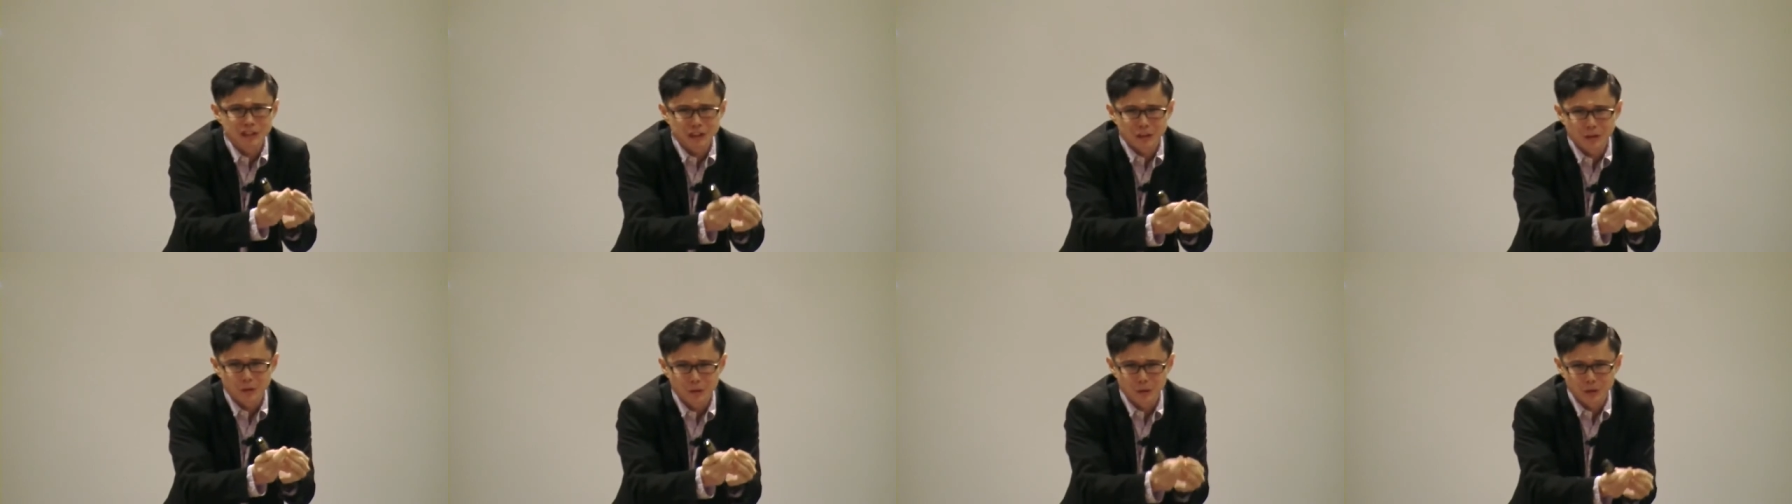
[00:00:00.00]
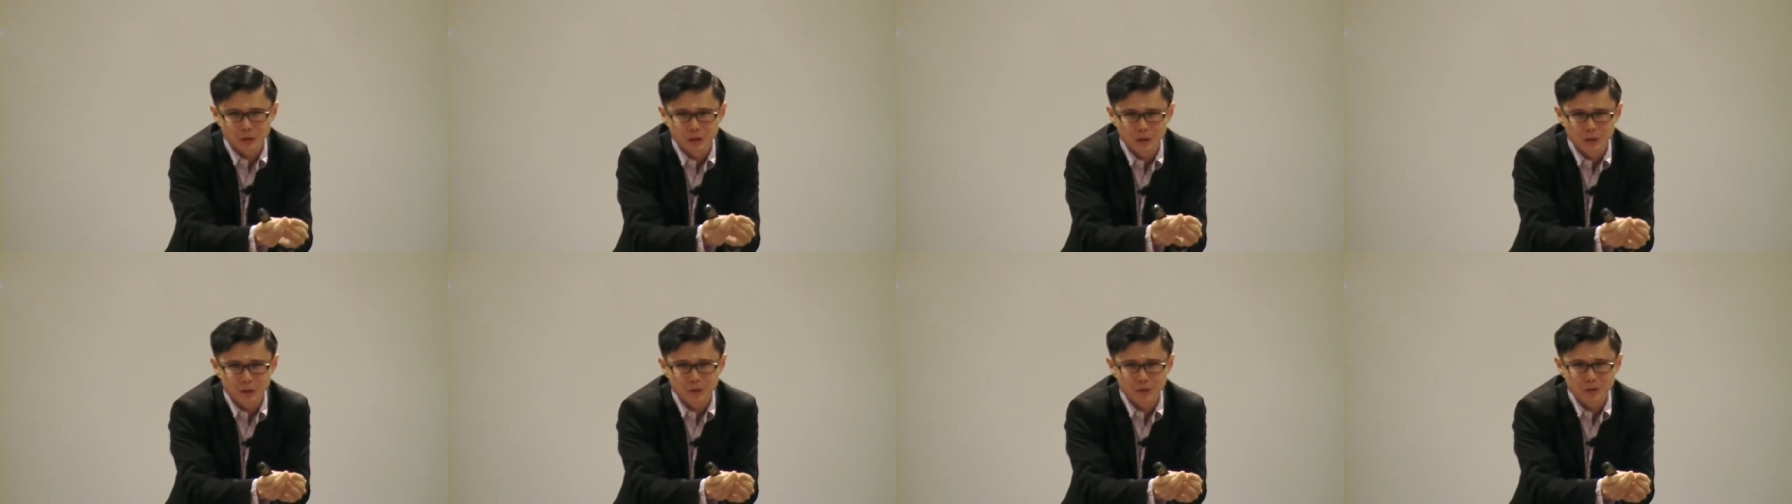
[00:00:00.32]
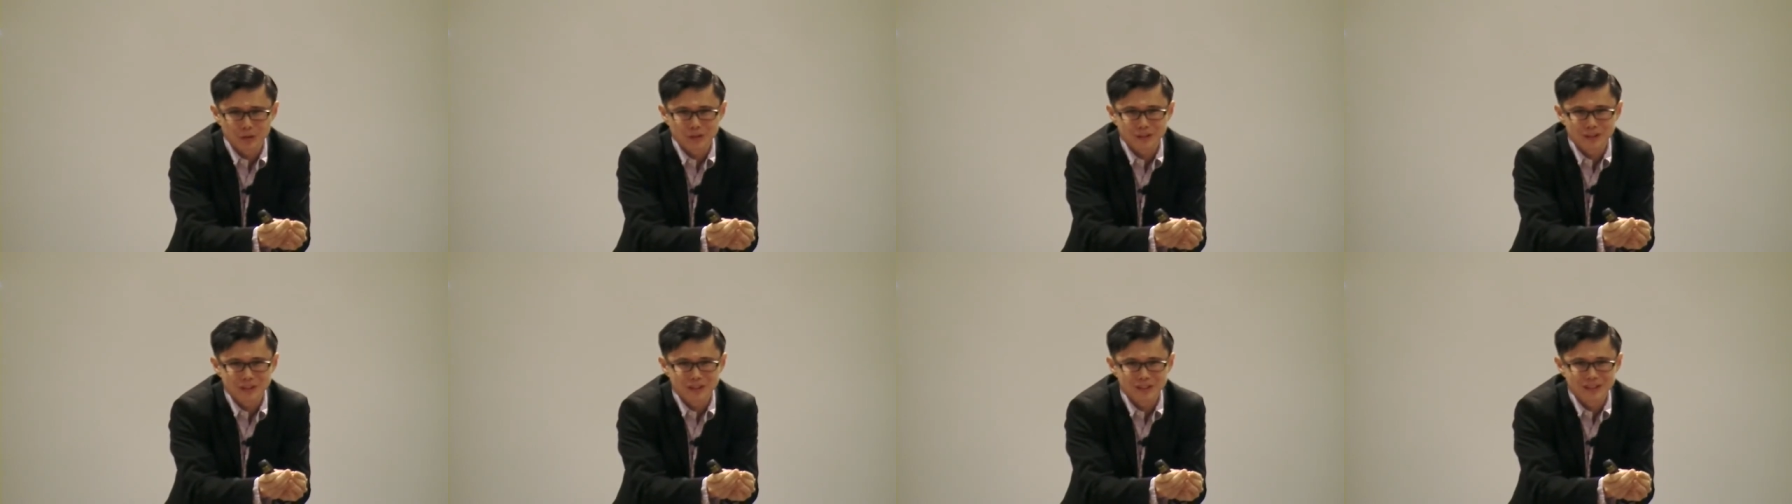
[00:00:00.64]
the good
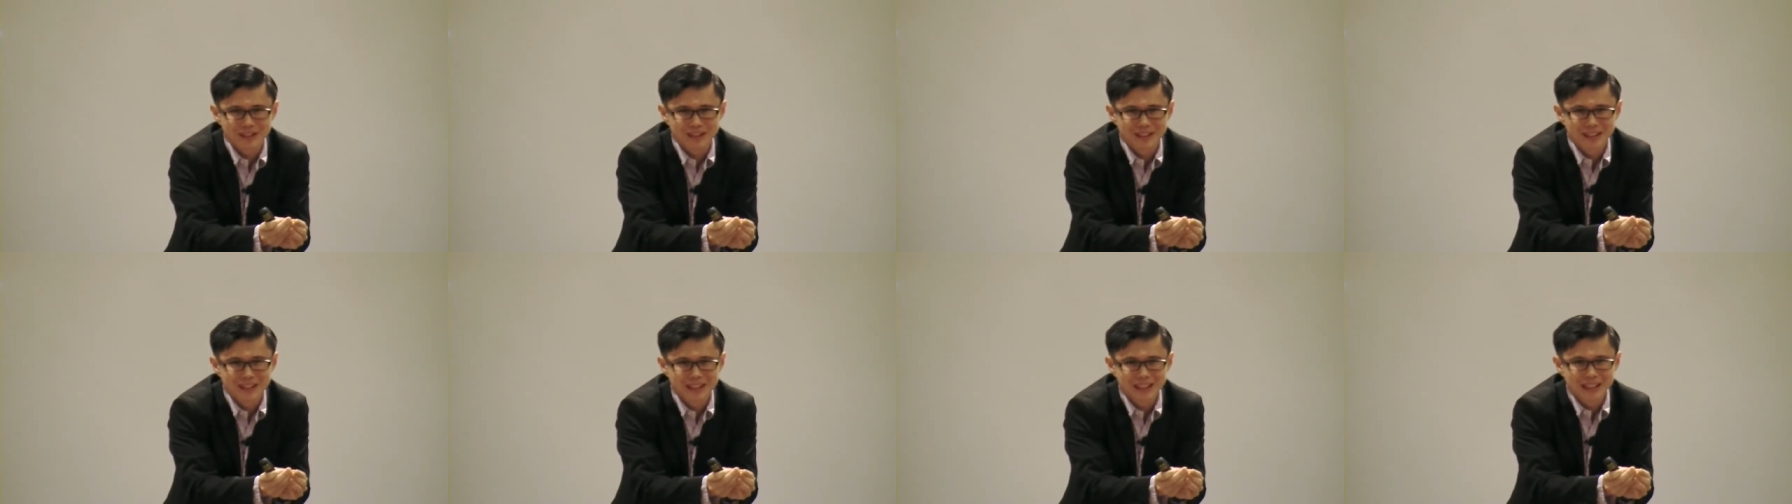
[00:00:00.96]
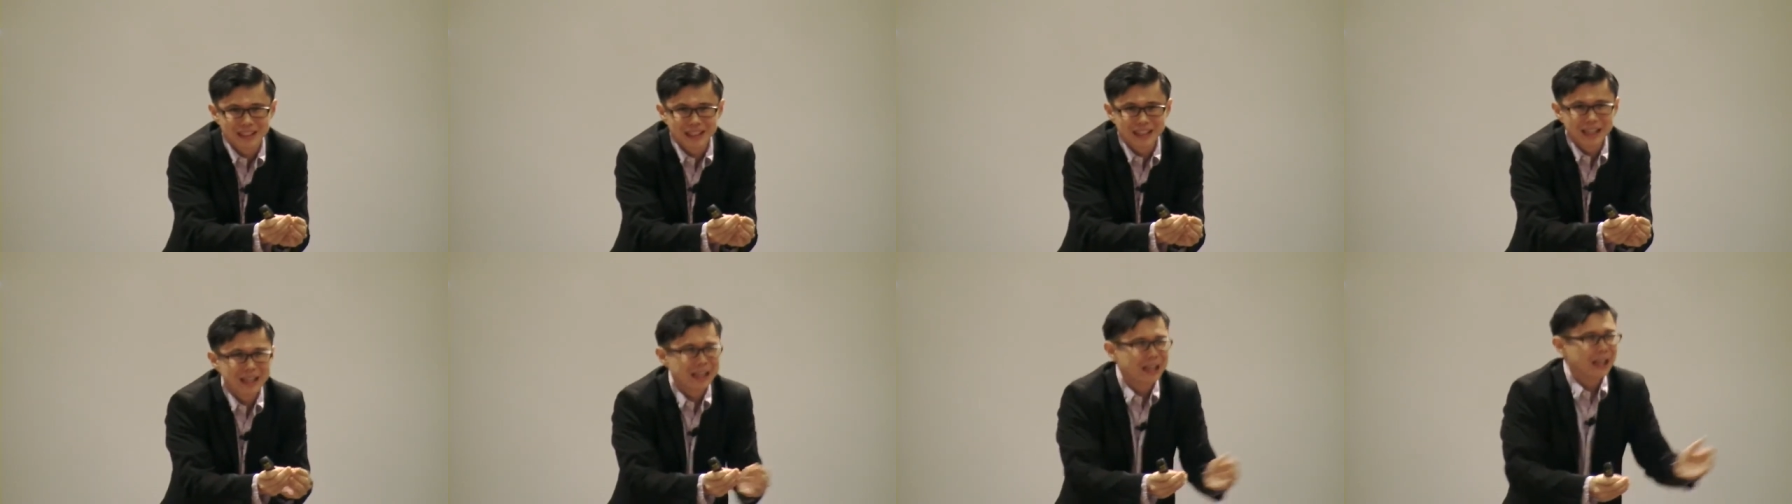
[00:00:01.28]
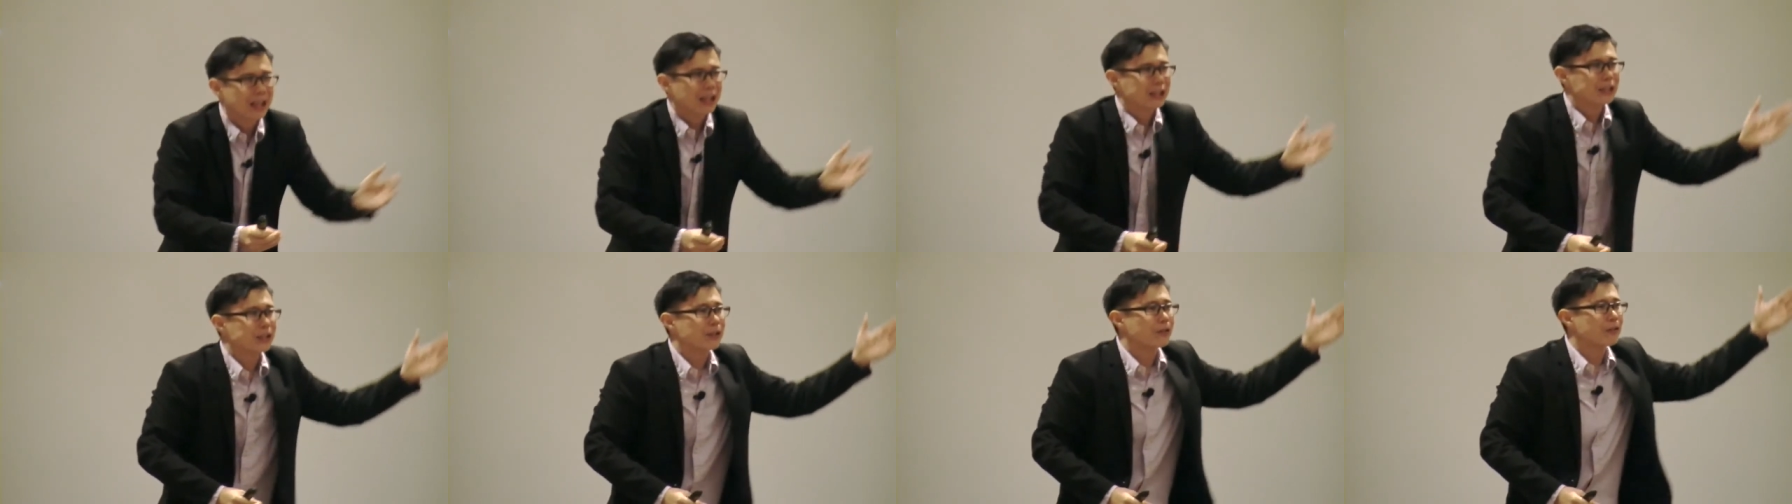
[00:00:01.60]
news.
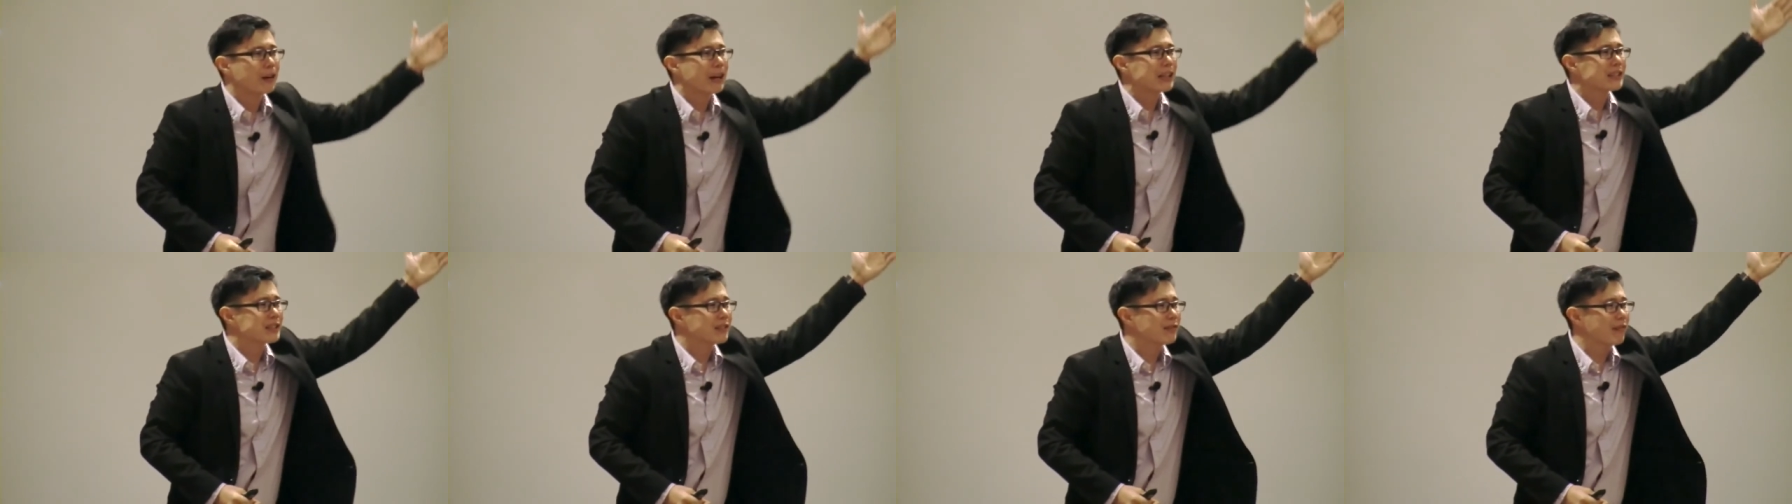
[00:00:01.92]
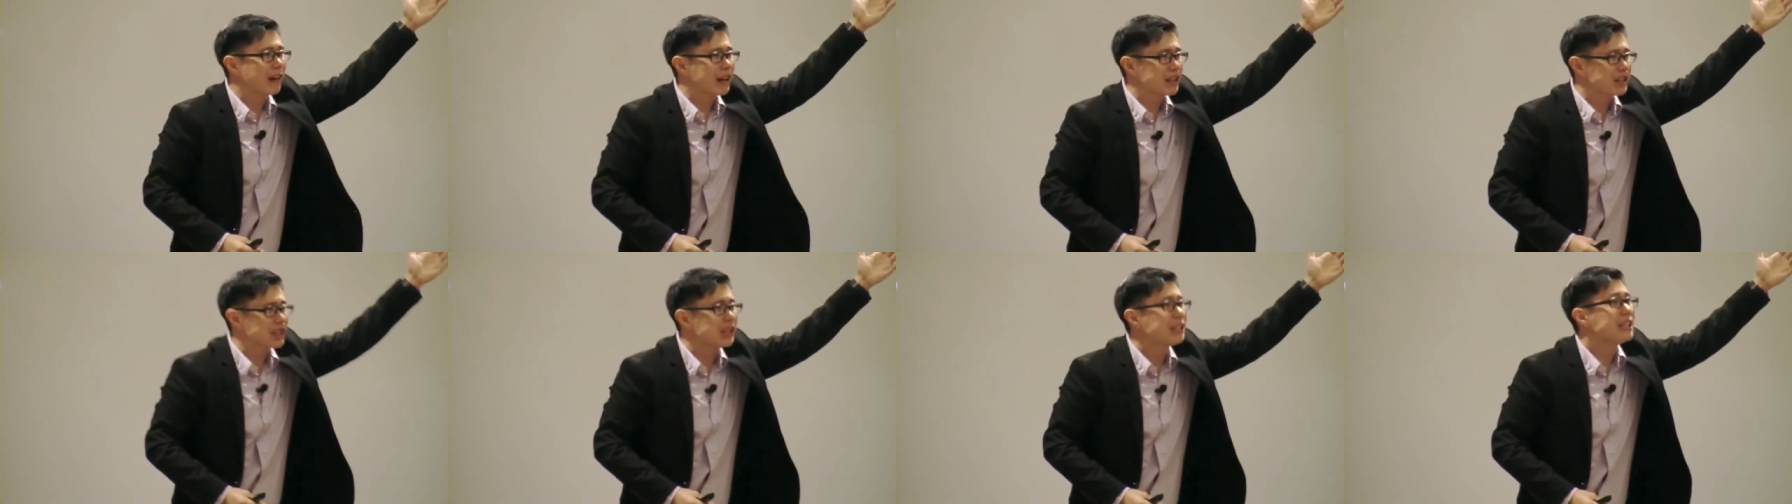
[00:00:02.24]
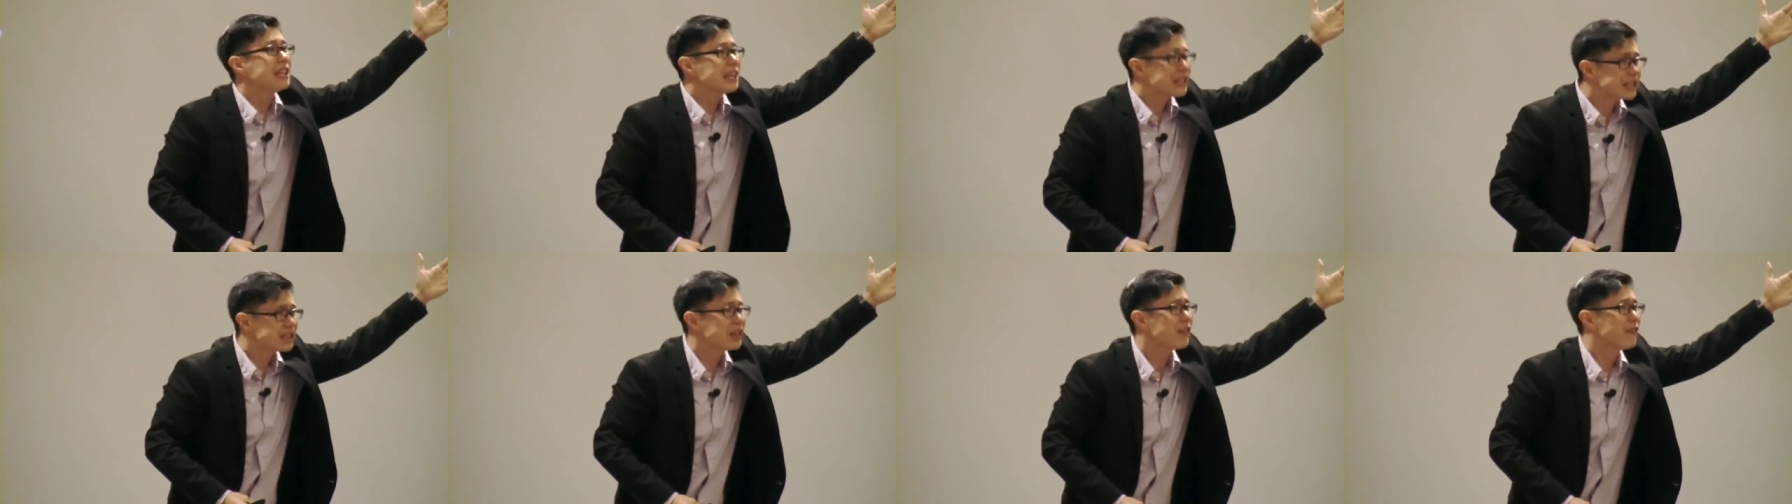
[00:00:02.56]
The resurrection
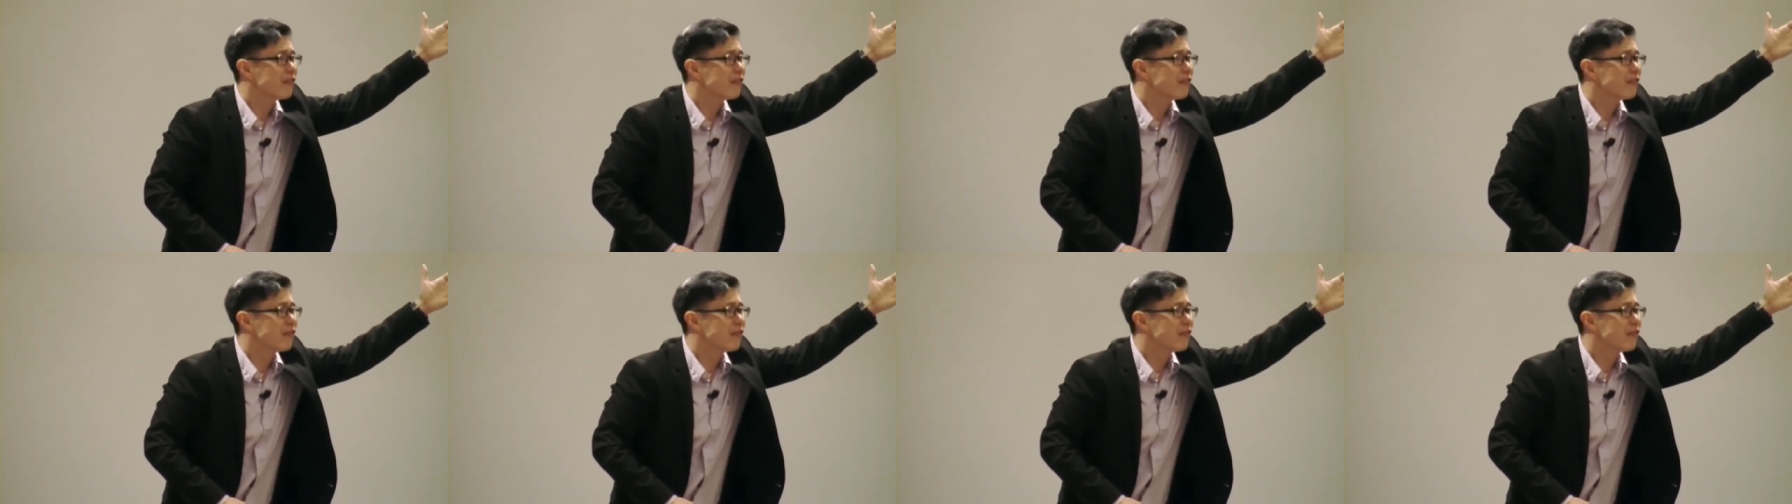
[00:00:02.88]
is